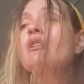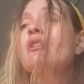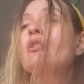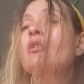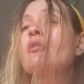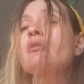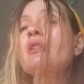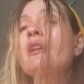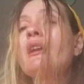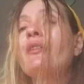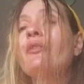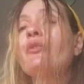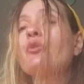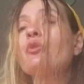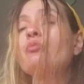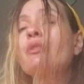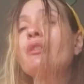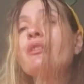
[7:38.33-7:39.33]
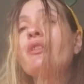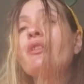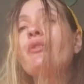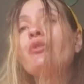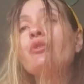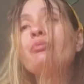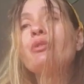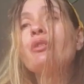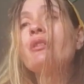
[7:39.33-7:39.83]
unless your body is
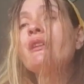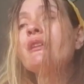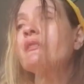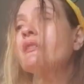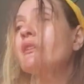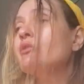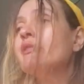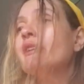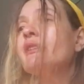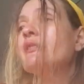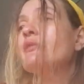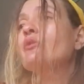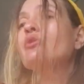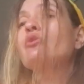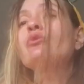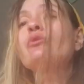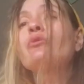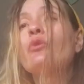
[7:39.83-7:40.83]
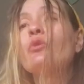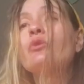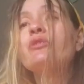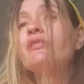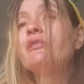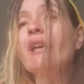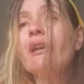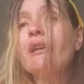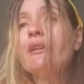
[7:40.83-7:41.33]
super clean. Then you can even do 40
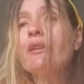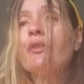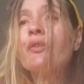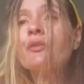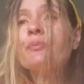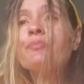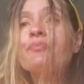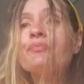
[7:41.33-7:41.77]
days.